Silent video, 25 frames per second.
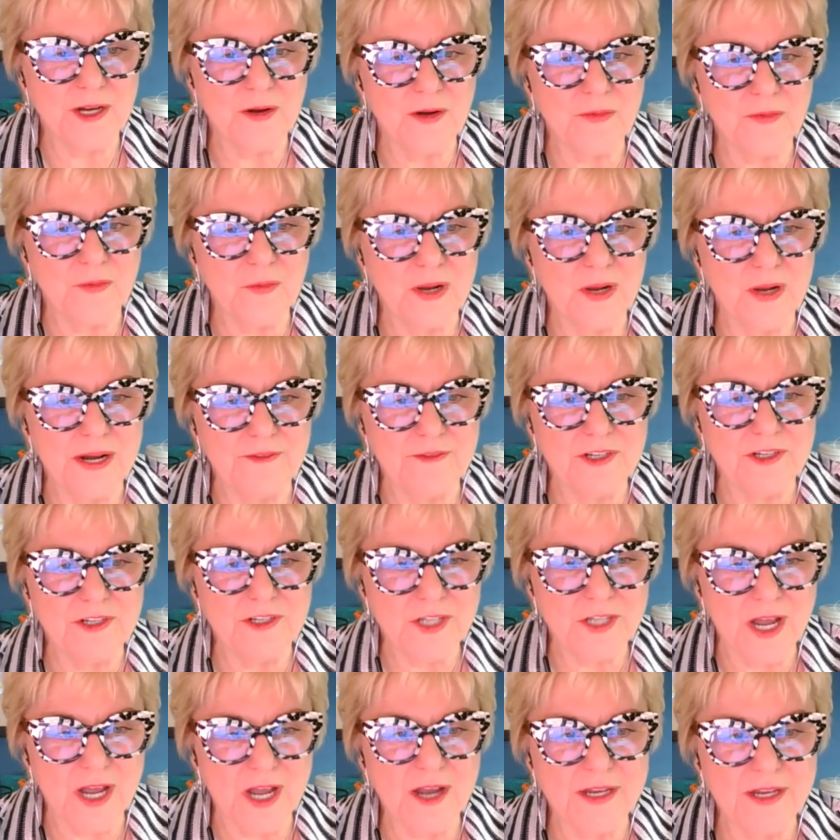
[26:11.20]
know, whatever you're
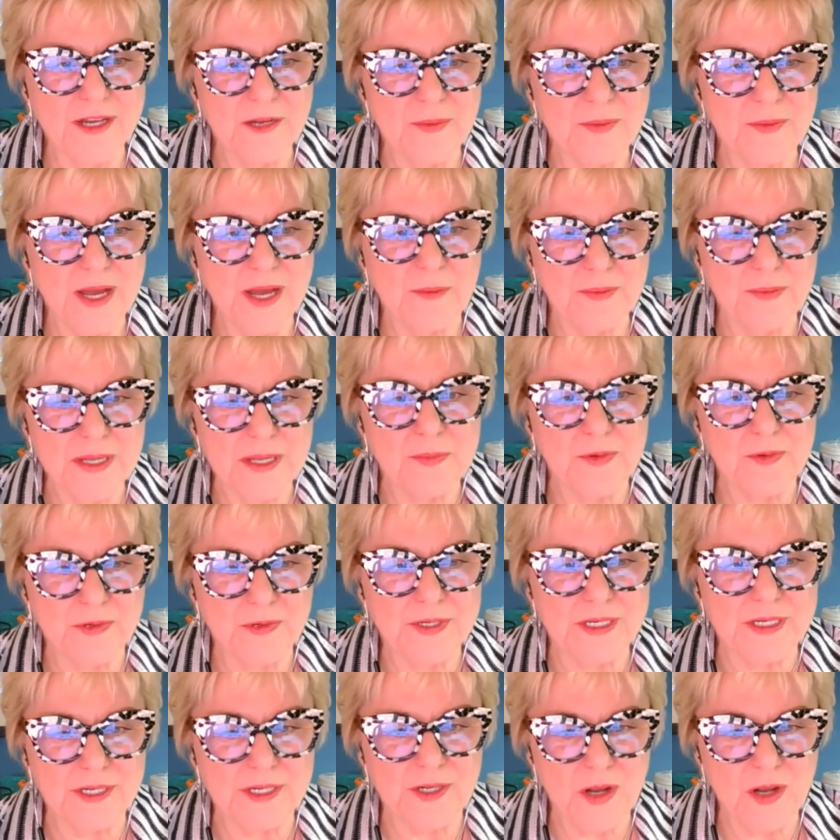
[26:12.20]
talking about, people are
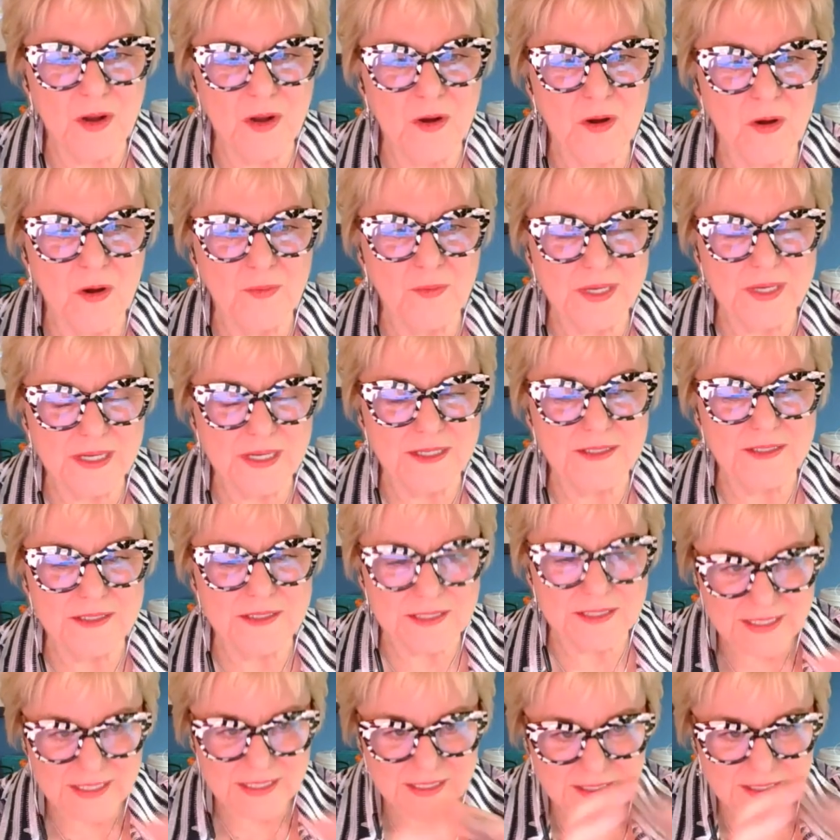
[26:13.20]
going to know
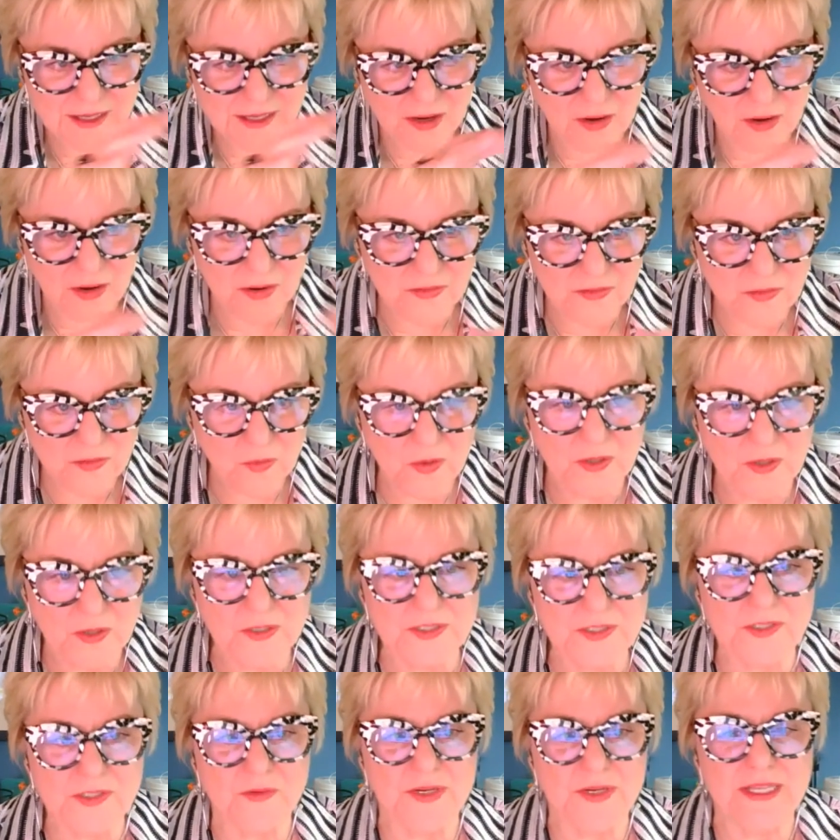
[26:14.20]
because all the
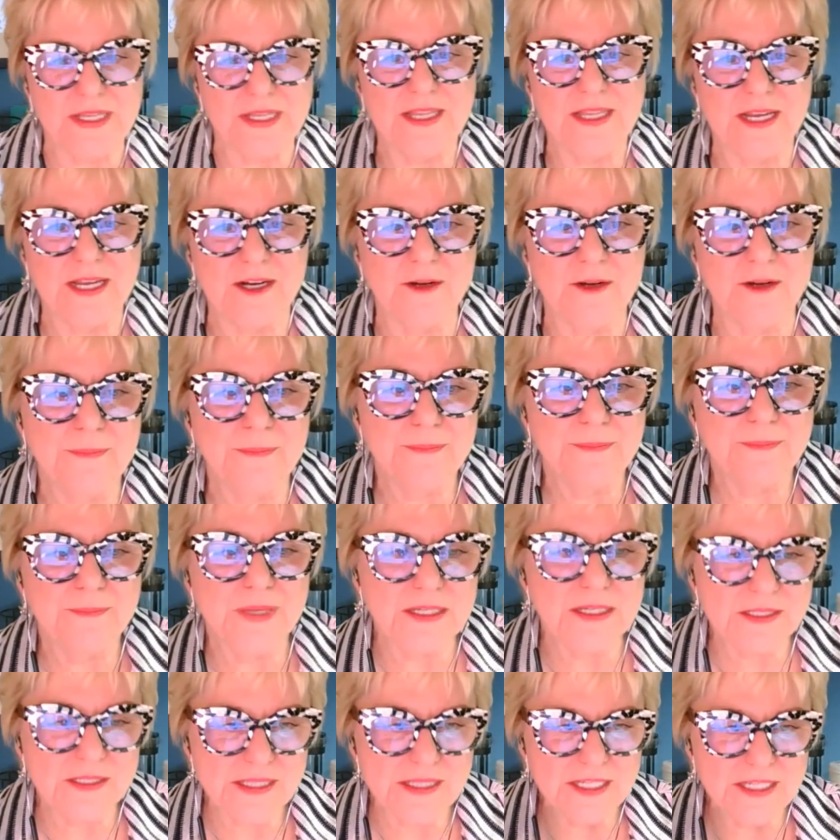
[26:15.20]
words are in there
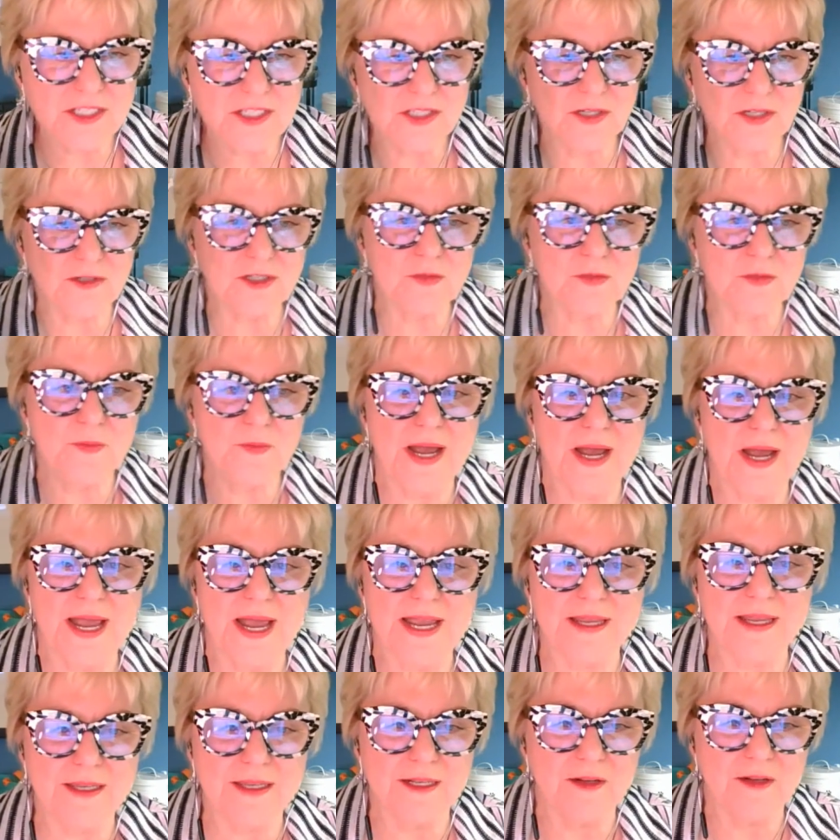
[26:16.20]
because they search
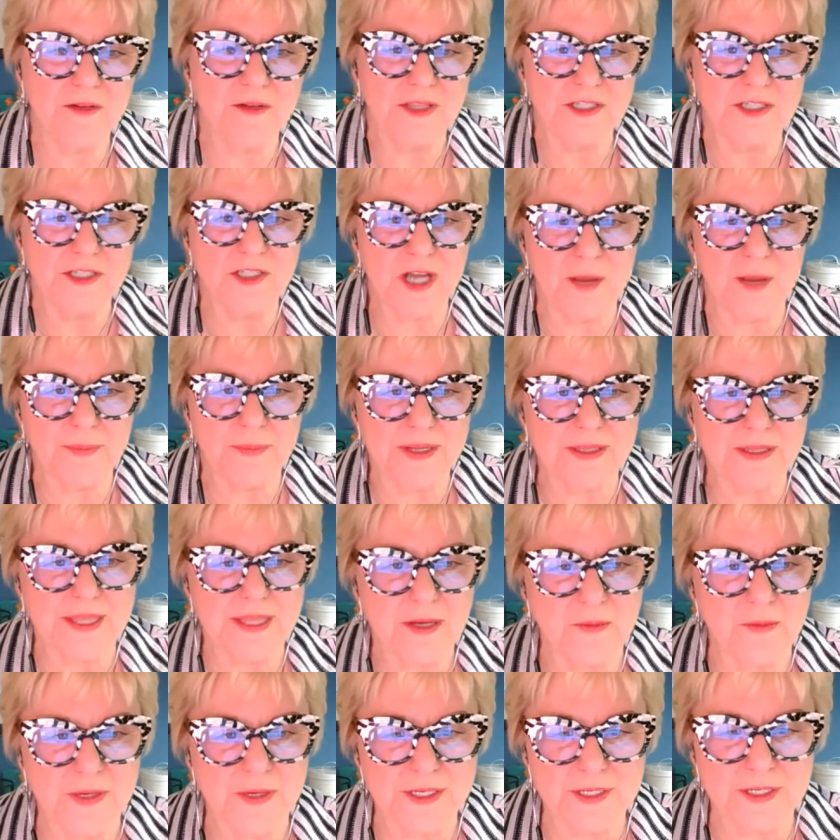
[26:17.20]
by you know the topic
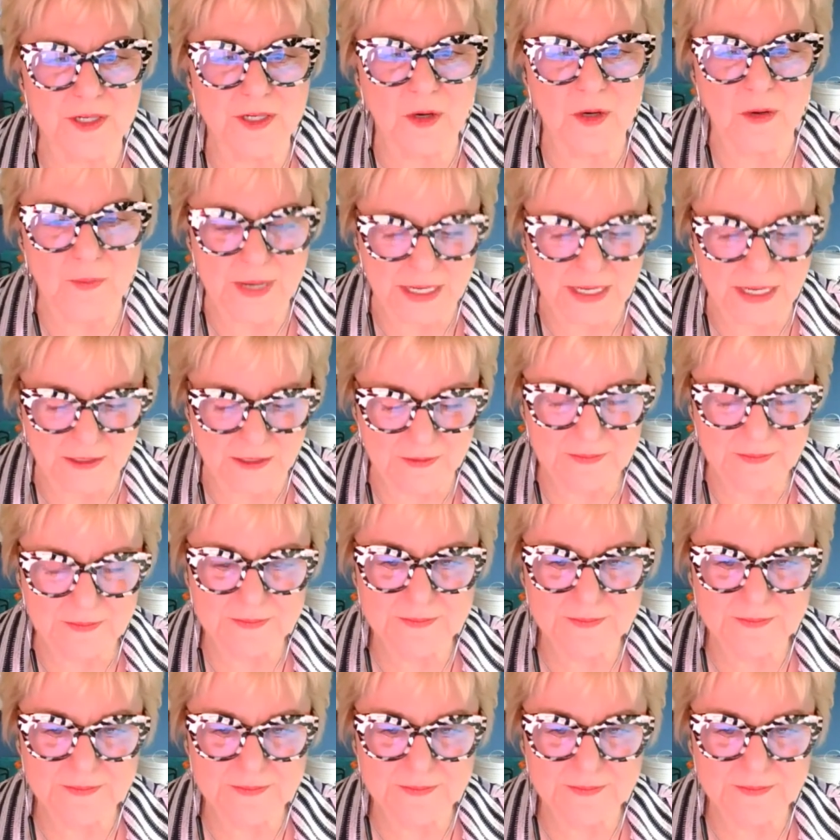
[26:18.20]
they want to know about.